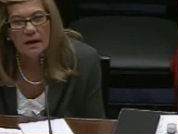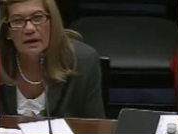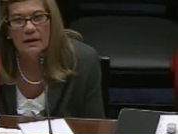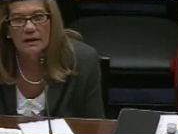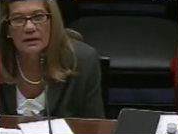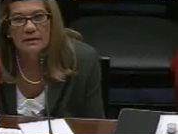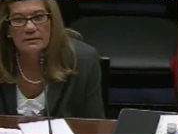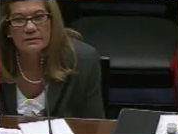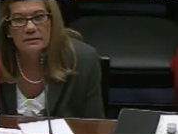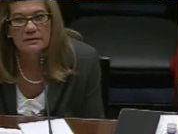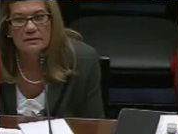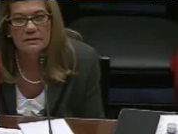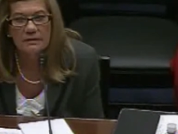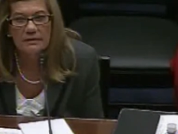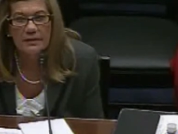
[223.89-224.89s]

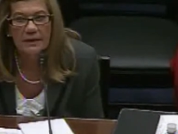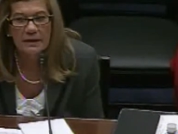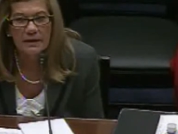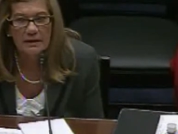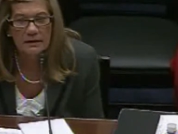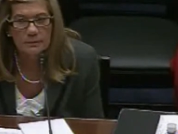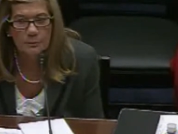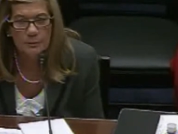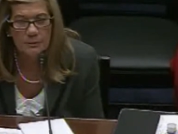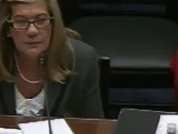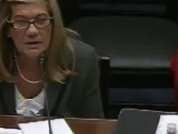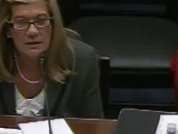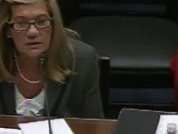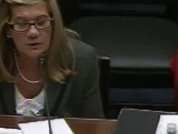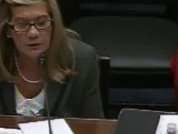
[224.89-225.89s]
and they
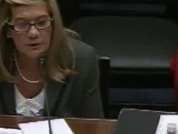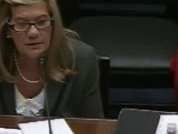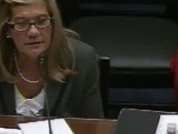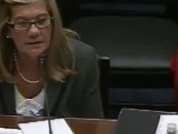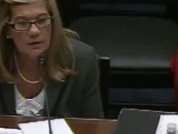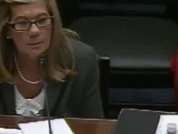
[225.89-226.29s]
included